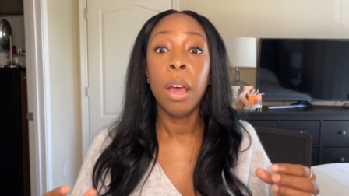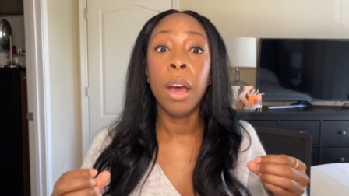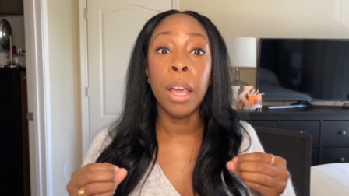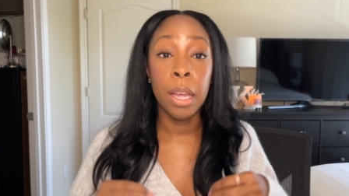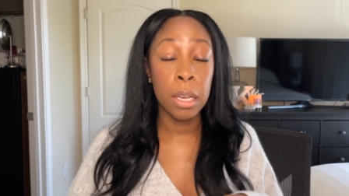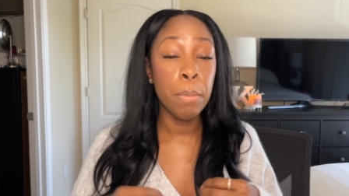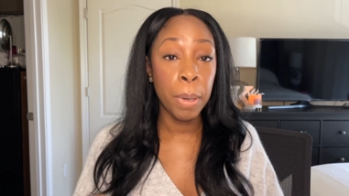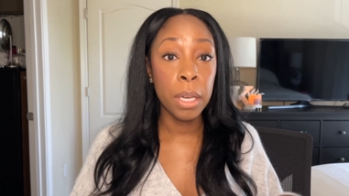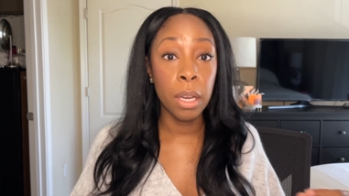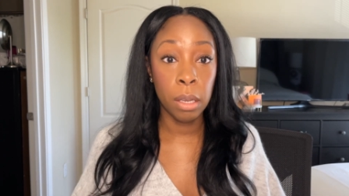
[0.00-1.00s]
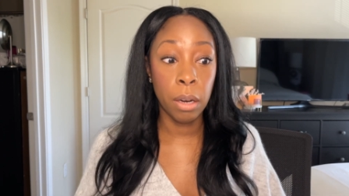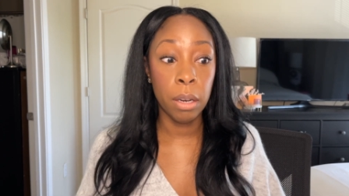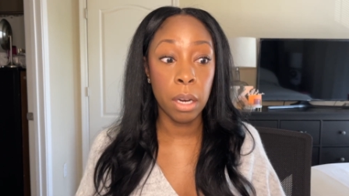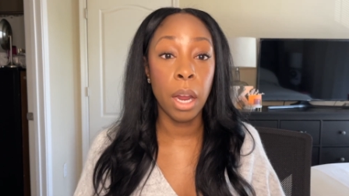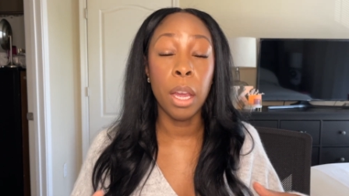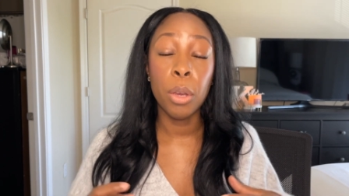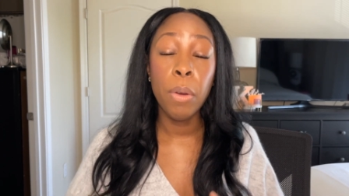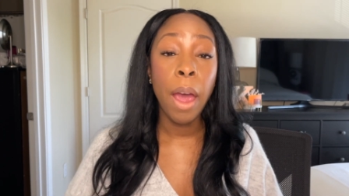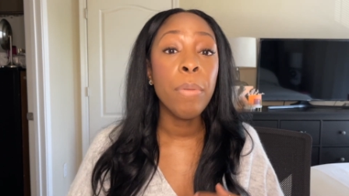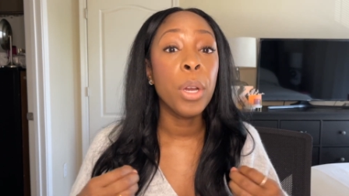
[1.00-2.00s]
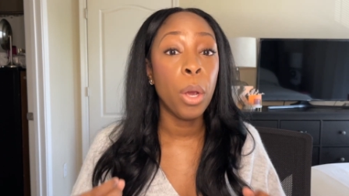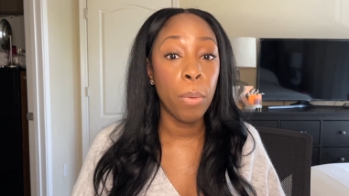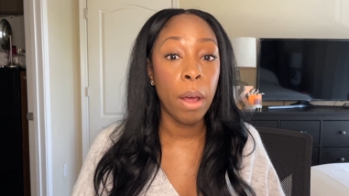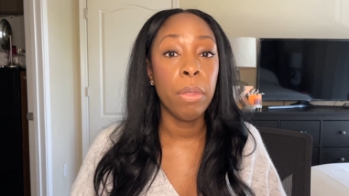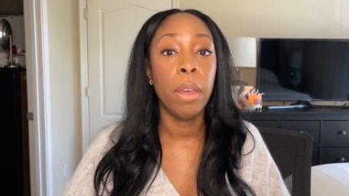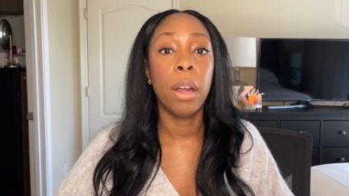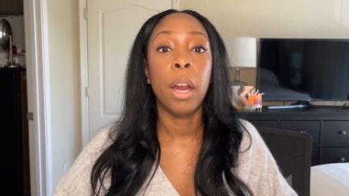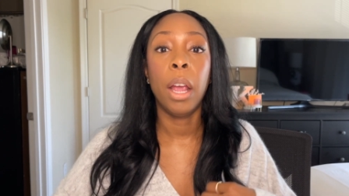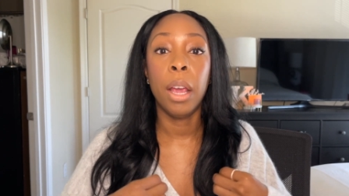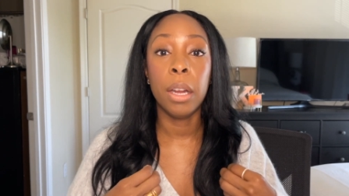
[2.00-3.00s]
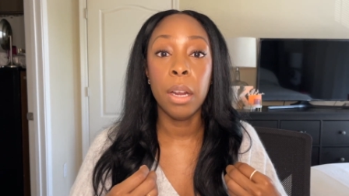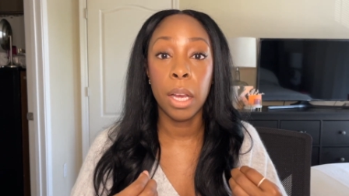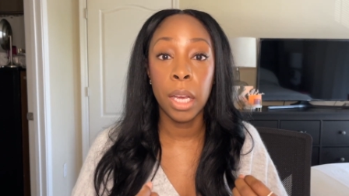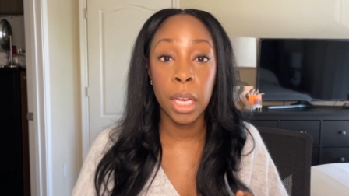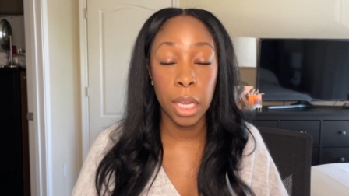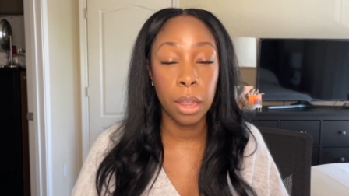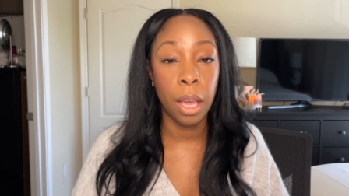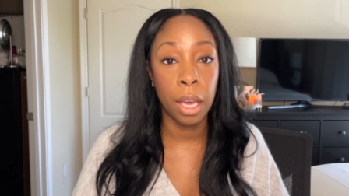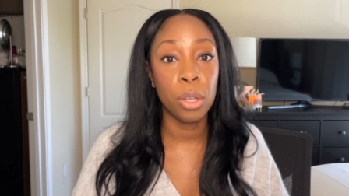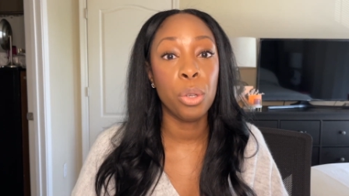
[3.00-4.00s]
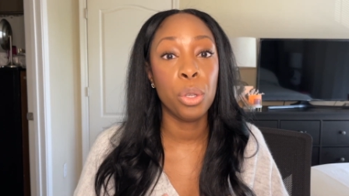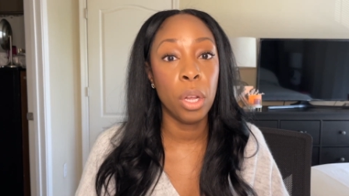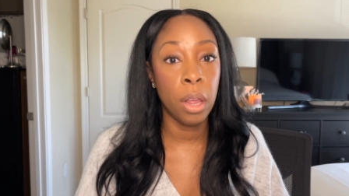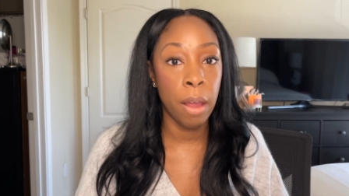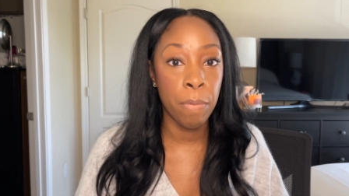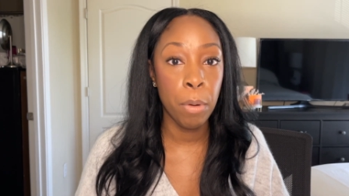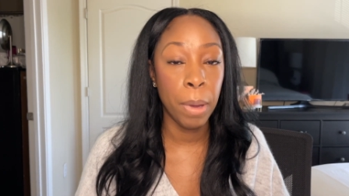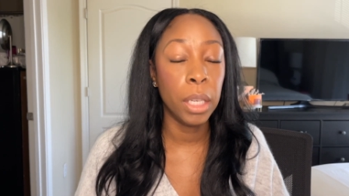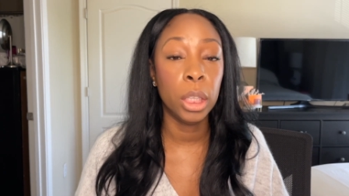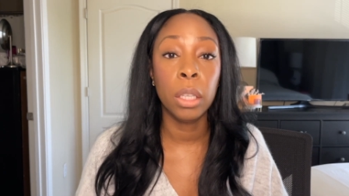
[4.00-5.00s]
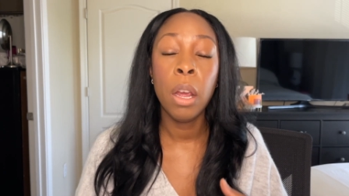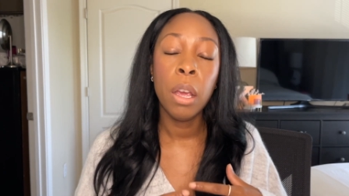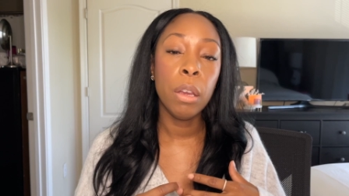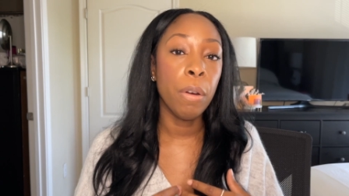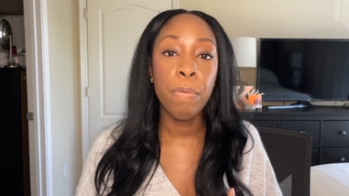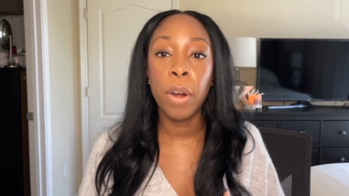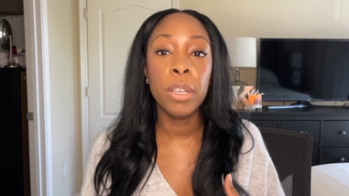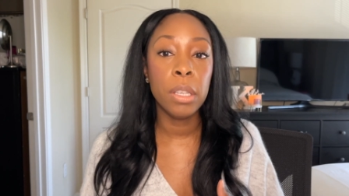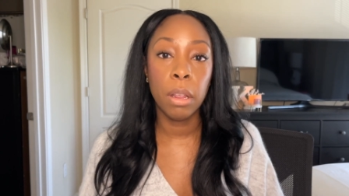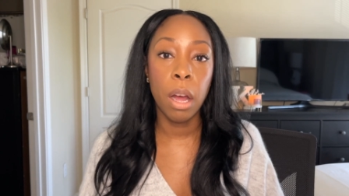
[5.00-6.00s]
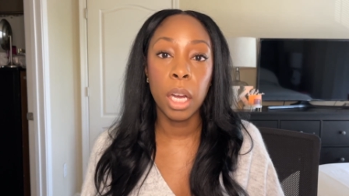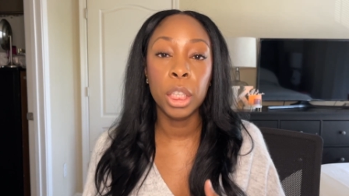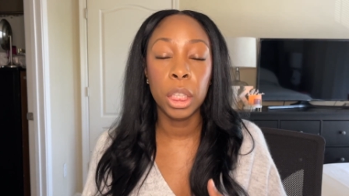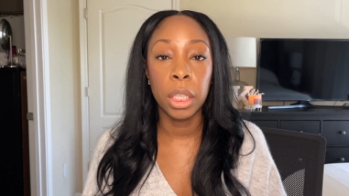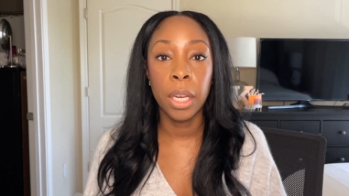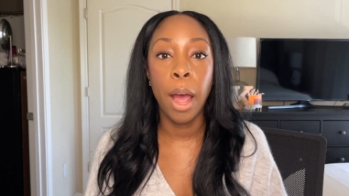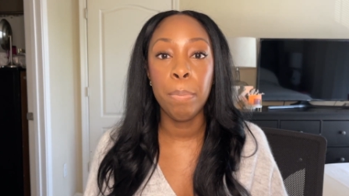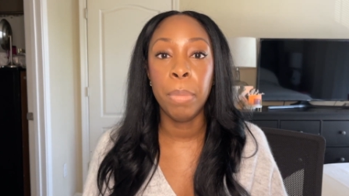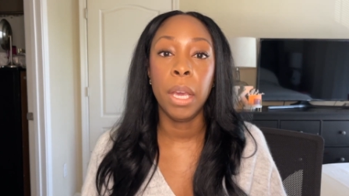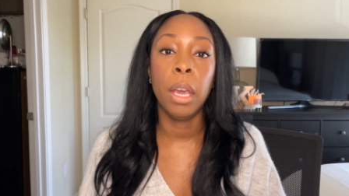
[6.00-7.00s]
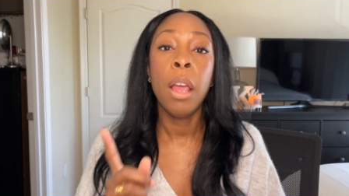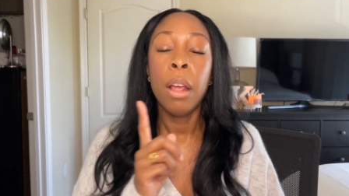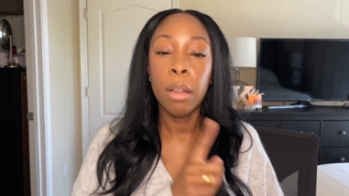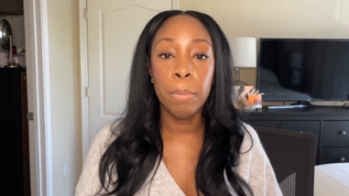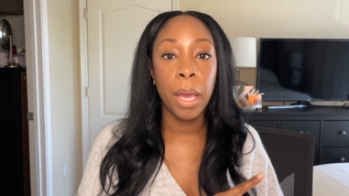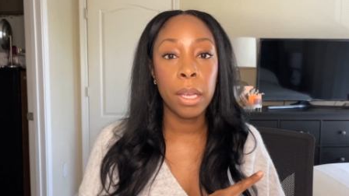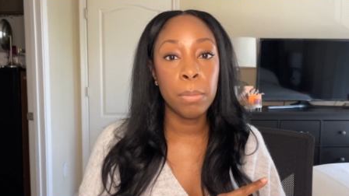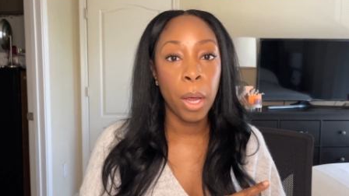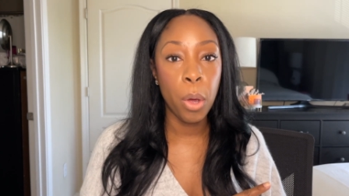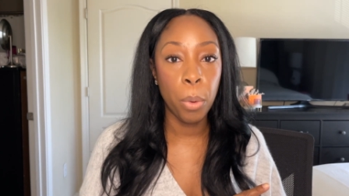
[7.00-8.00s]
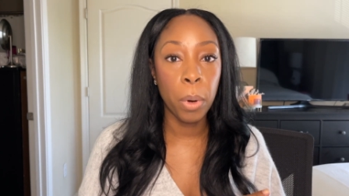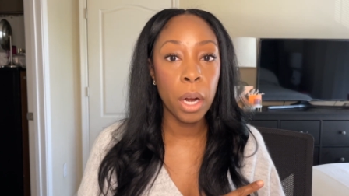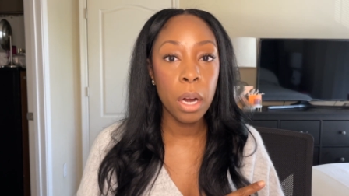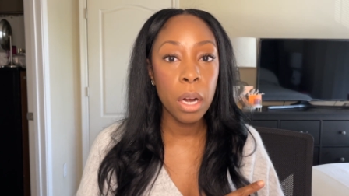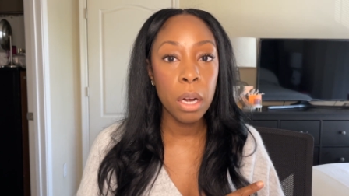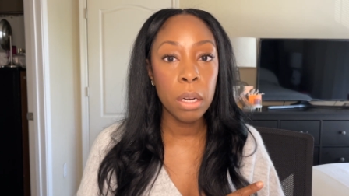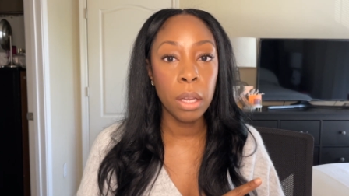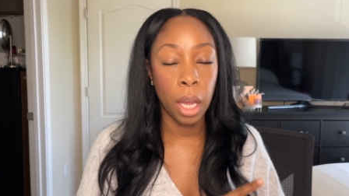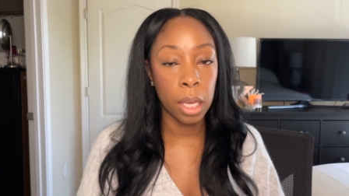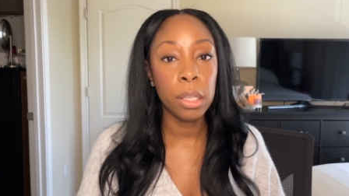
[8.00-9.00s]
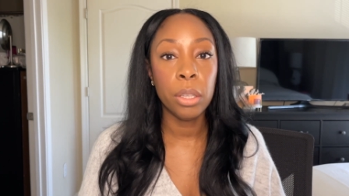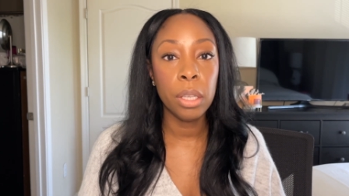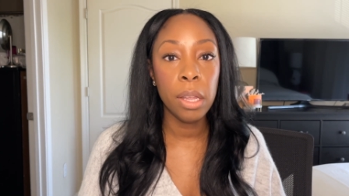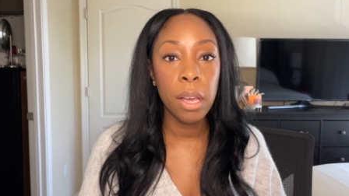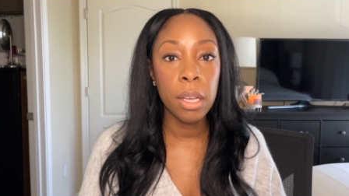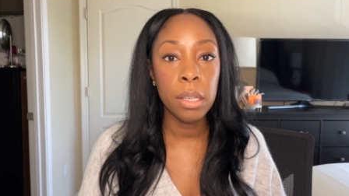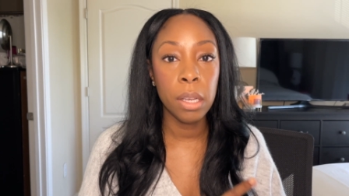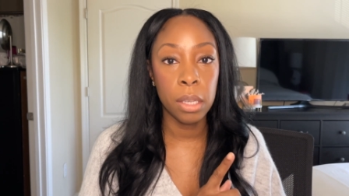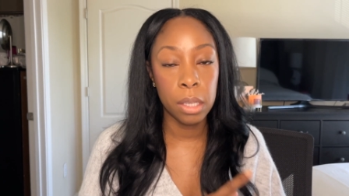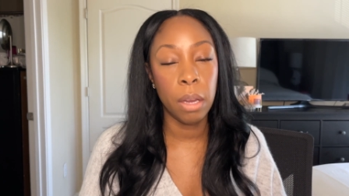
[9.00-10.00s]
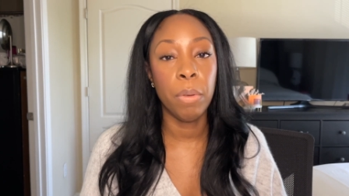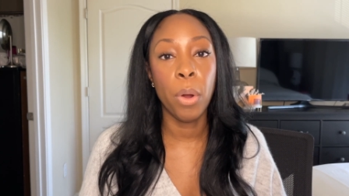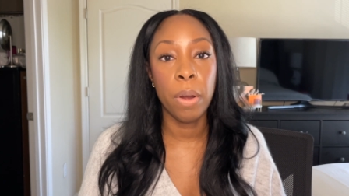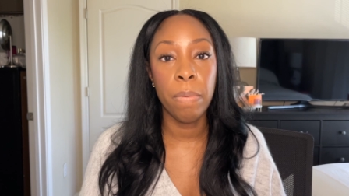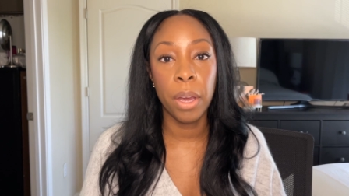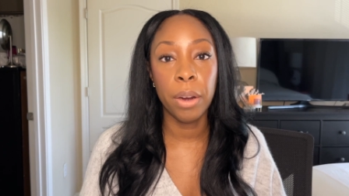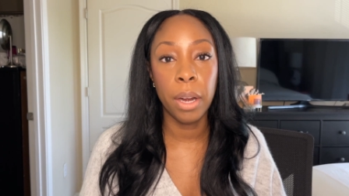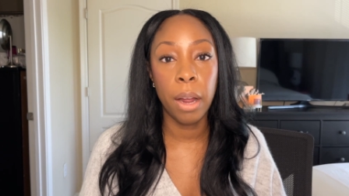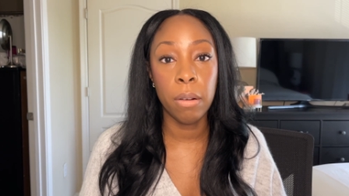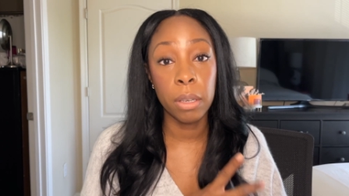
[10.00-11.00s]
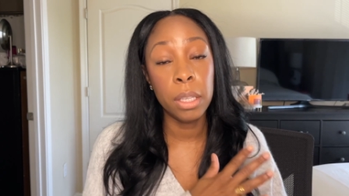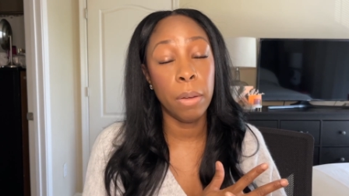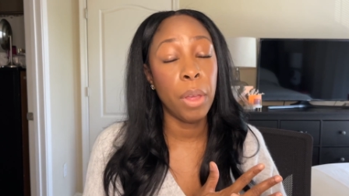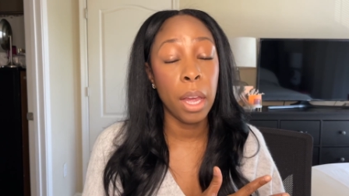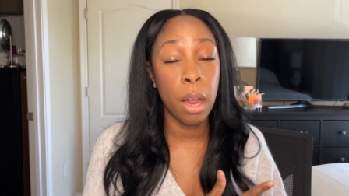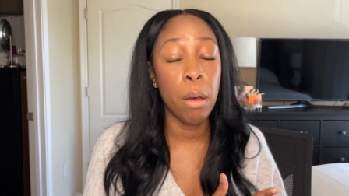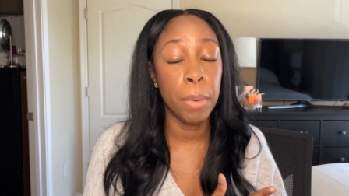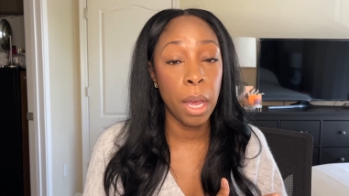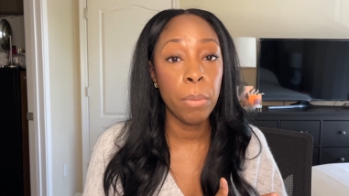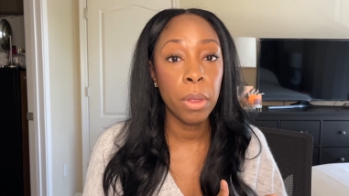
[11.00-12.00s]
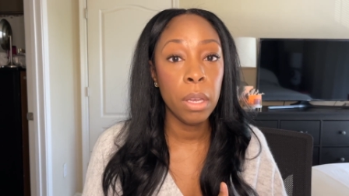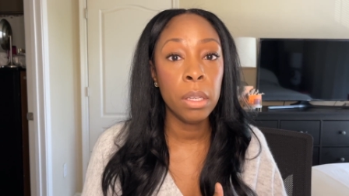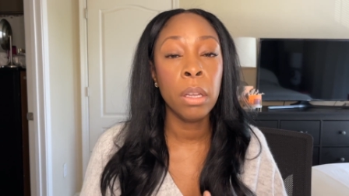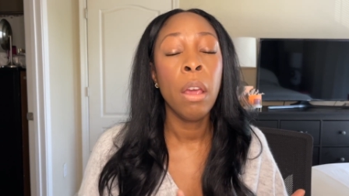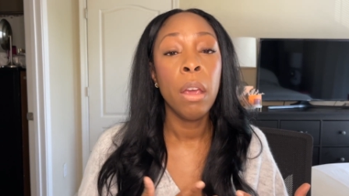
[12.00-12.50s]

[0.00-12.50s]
an independent learner and you have to go out there and get the answers to the information. Your first thought should not be, let me ask my coworker the answer to this and see if they're going to figure it out or see if they can help me out with this.